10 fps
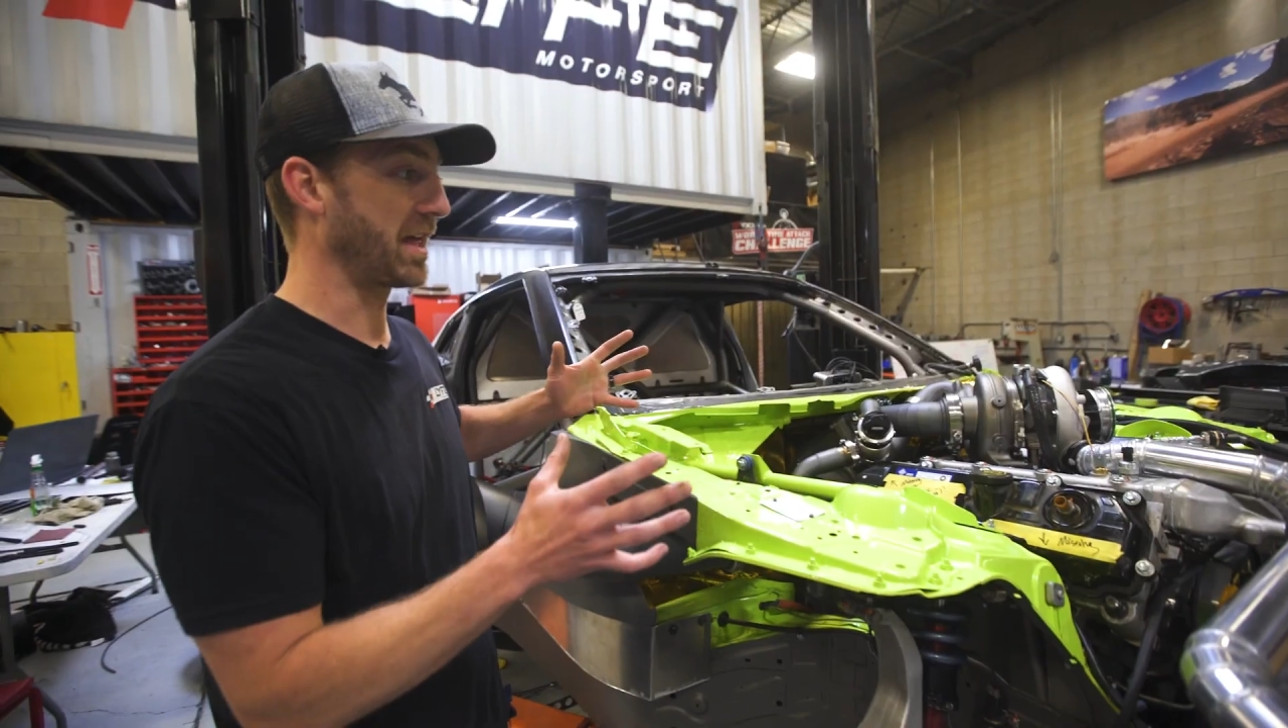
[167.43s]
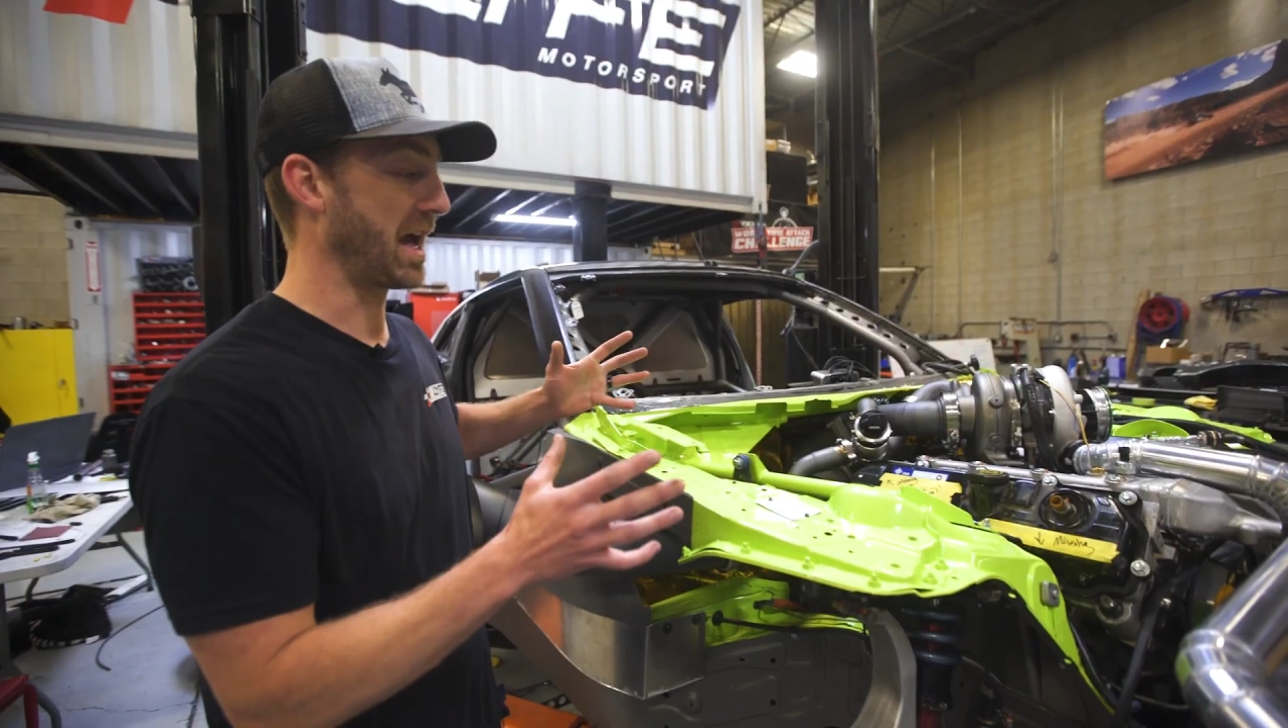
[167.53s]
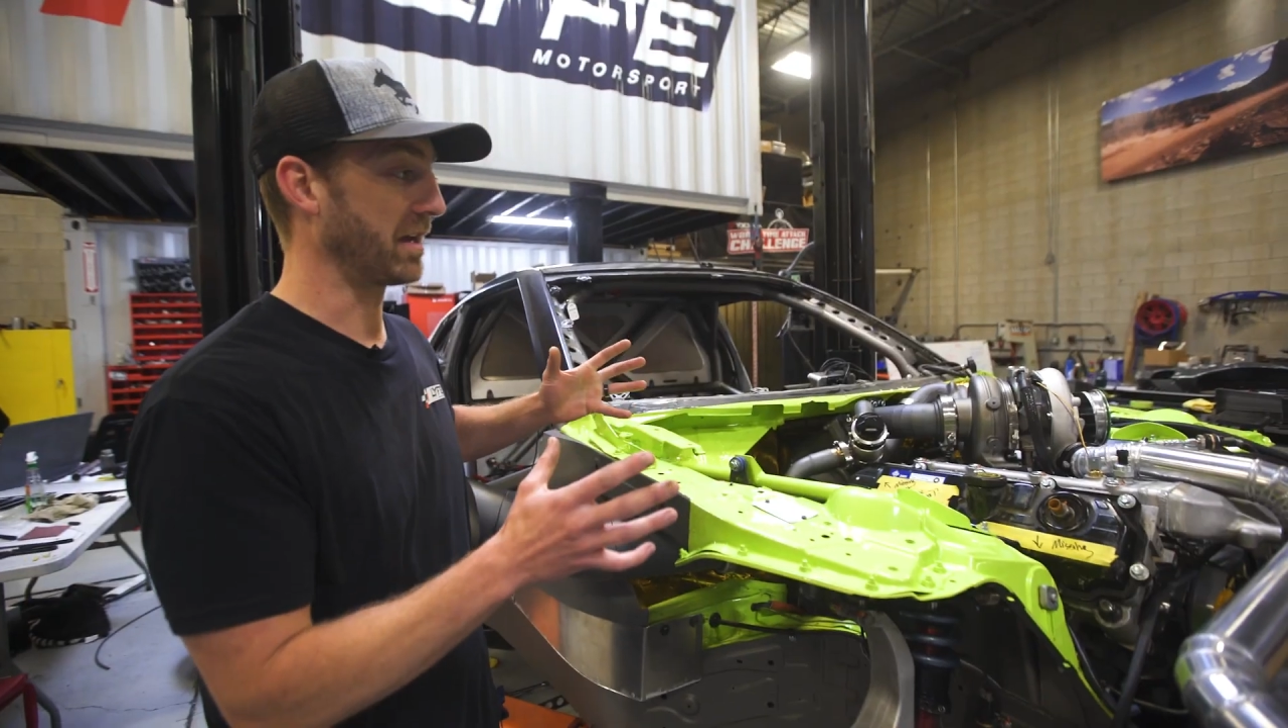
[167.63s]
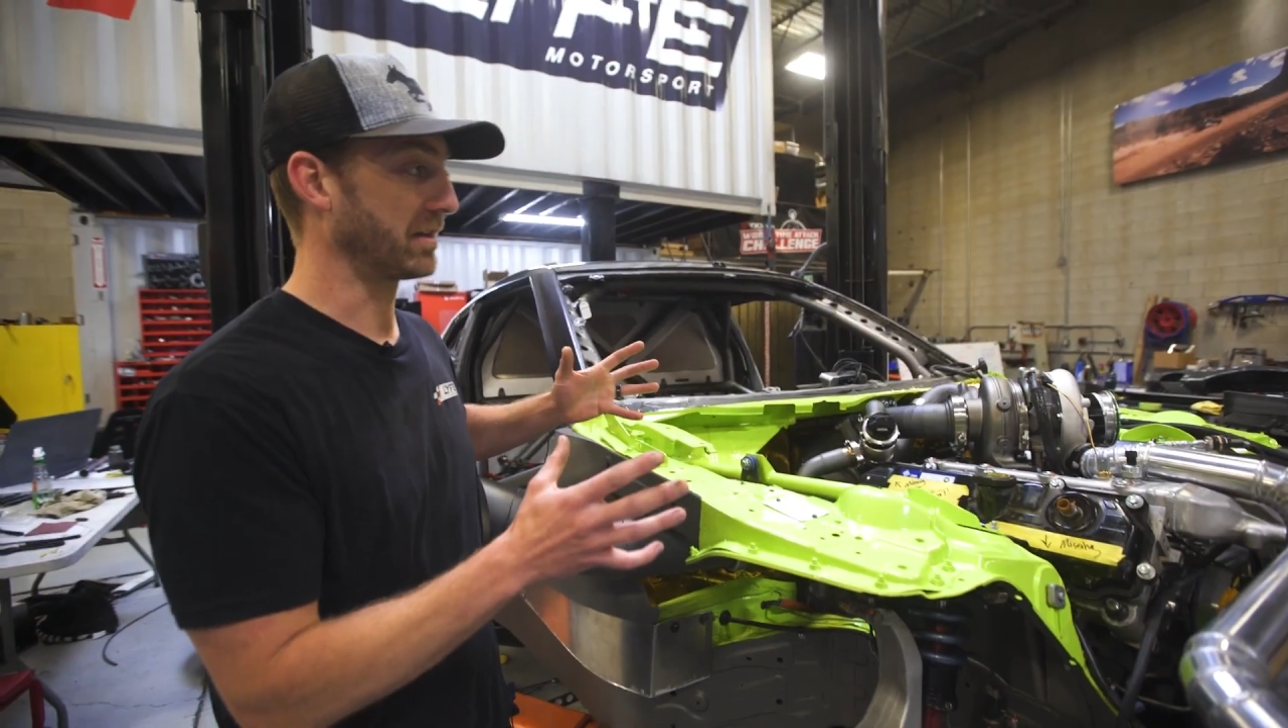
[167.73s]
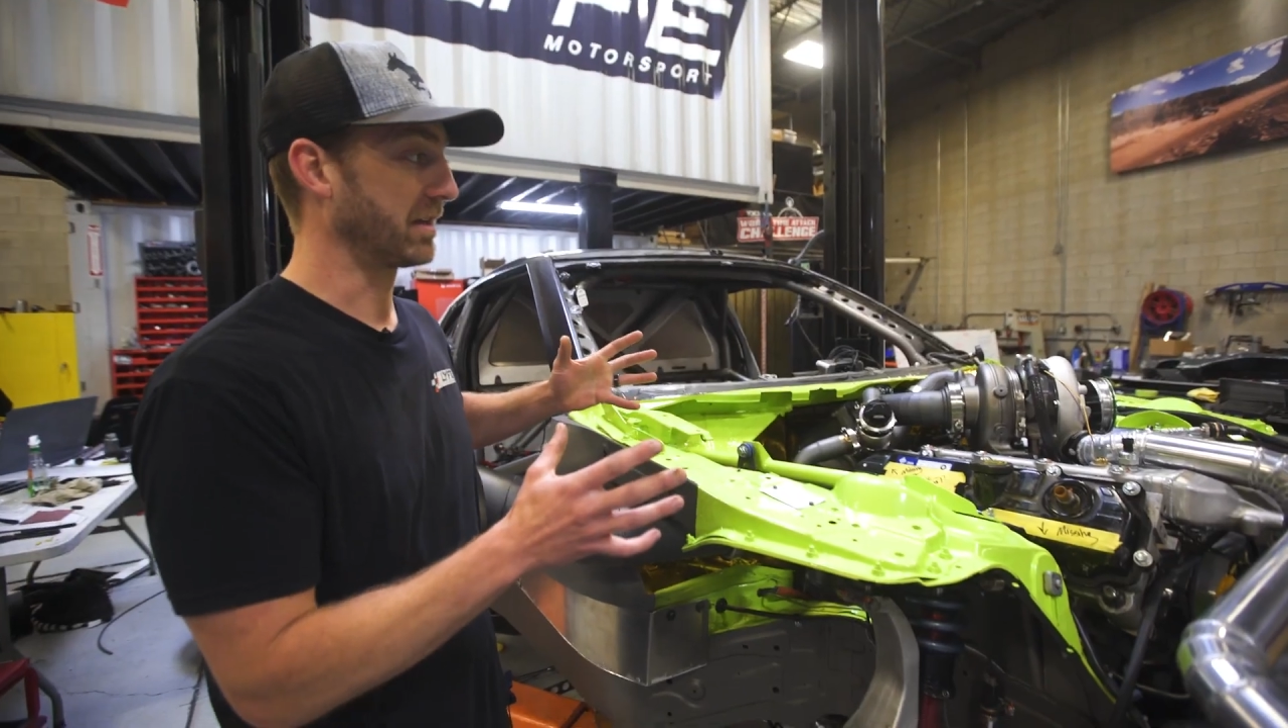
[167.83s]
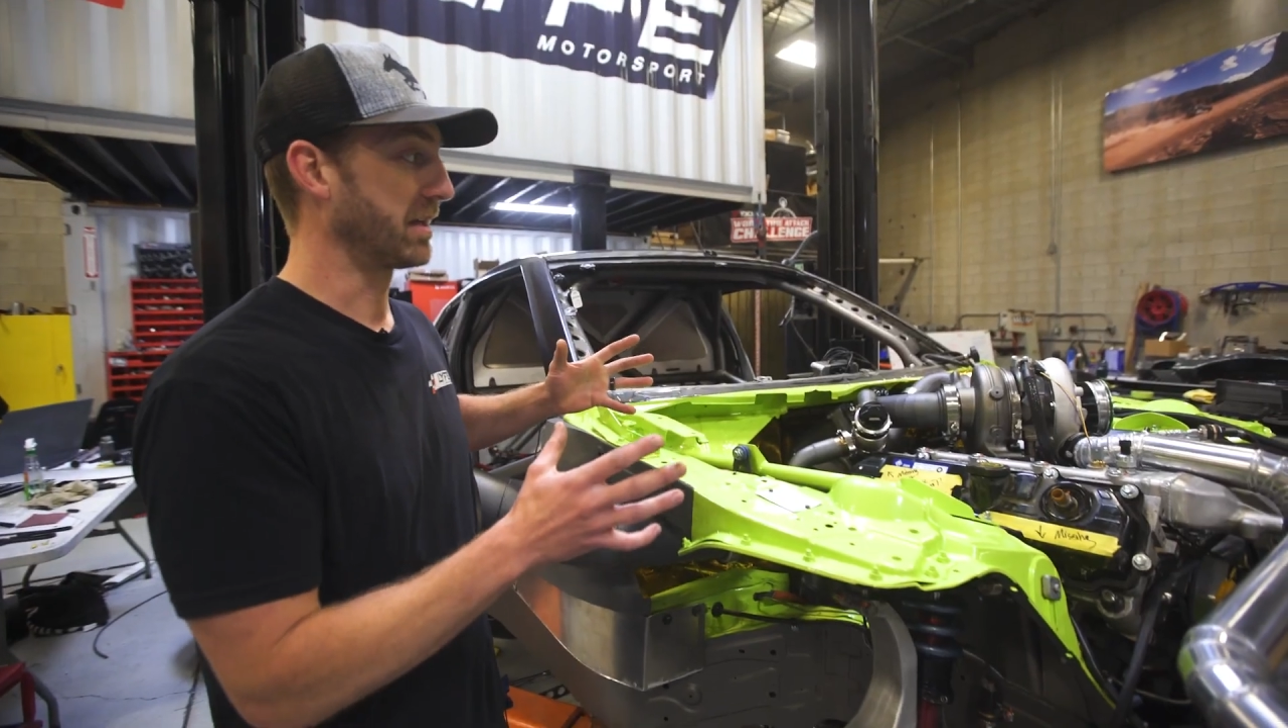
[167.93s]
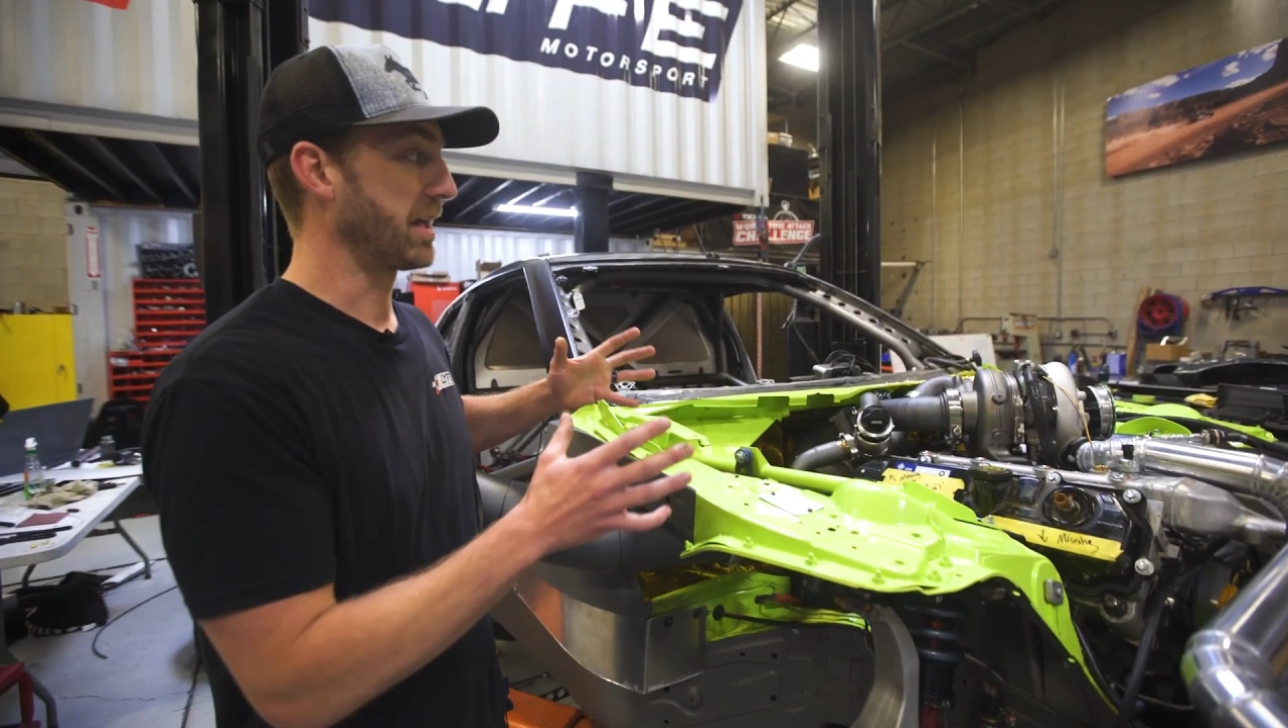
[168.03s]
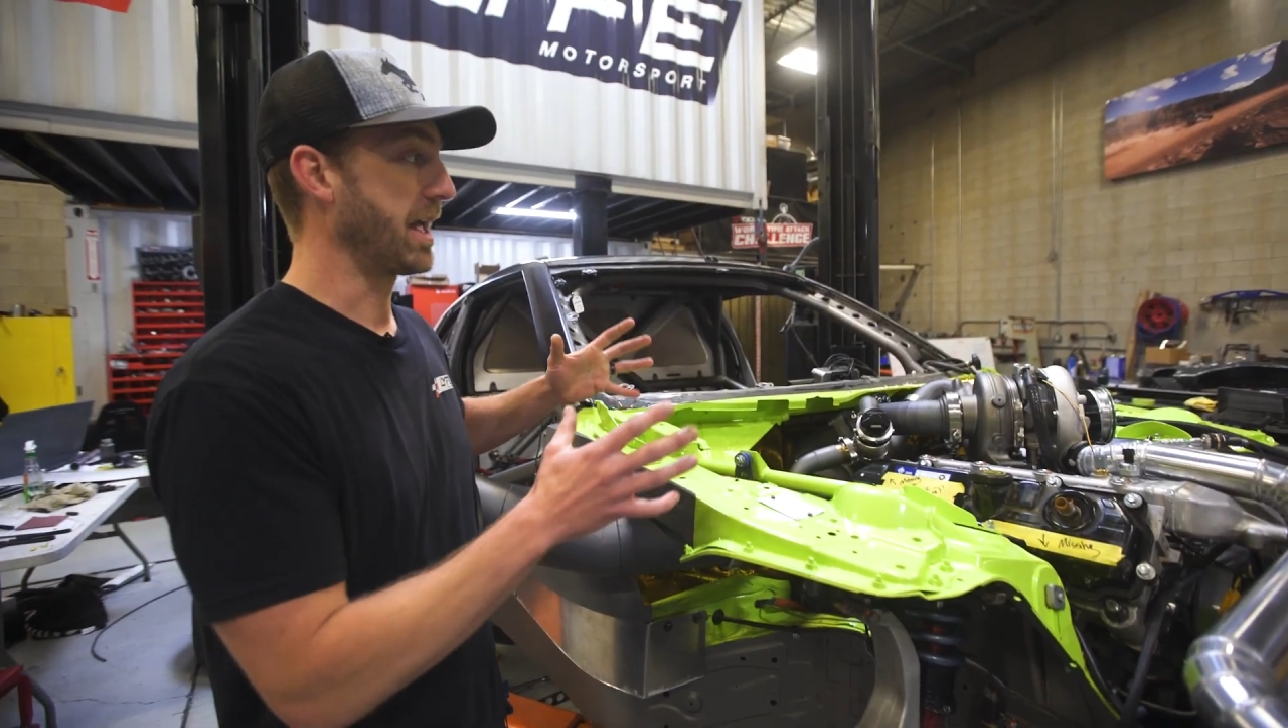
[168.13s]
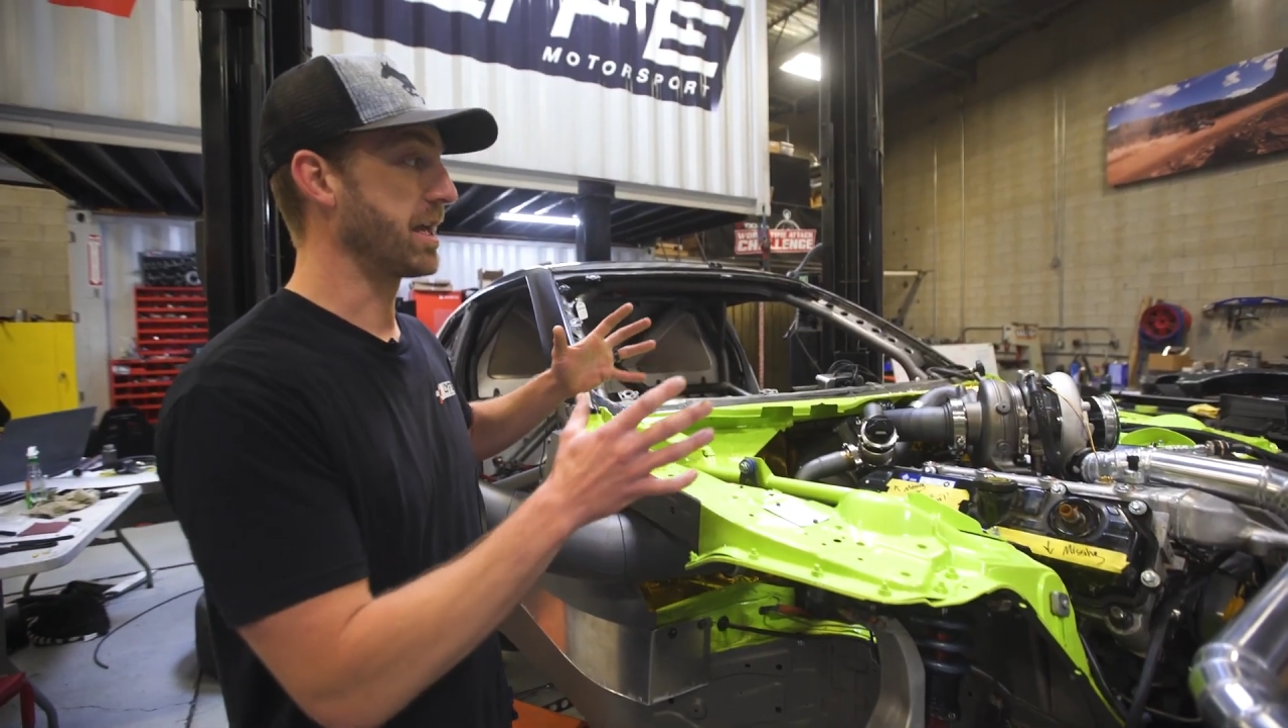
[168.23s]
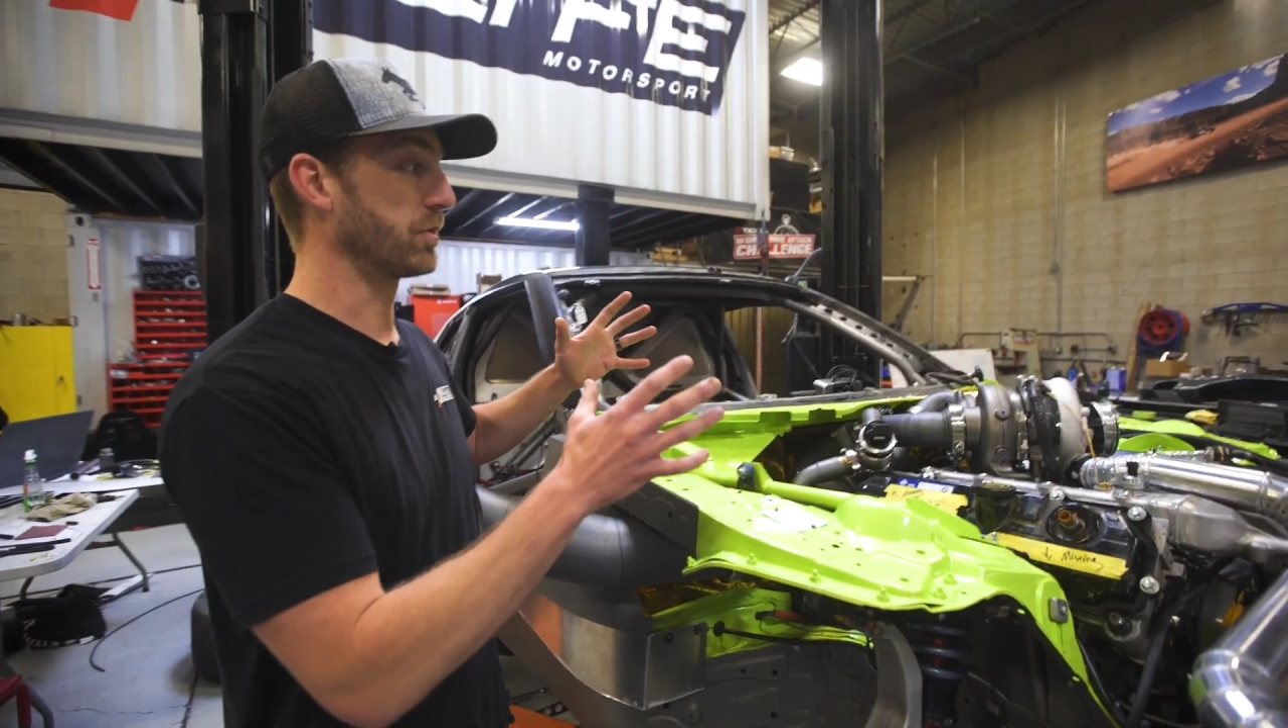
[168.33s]
that,
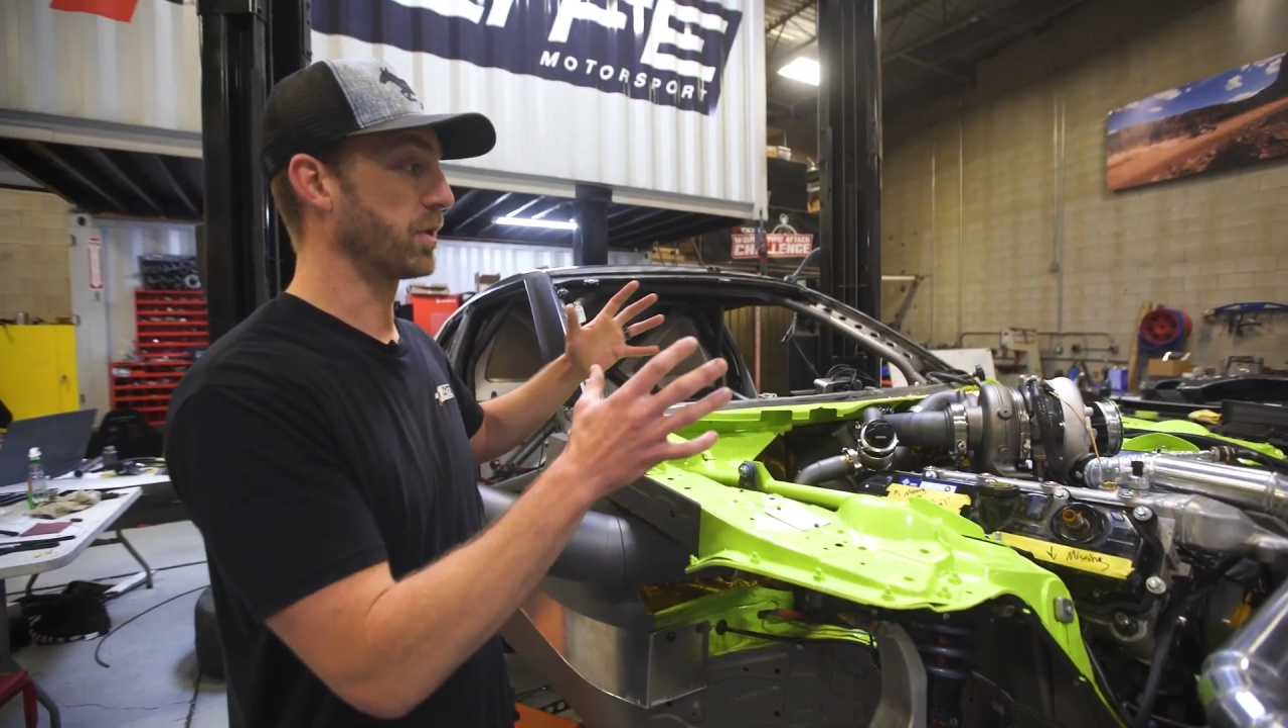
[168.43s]
and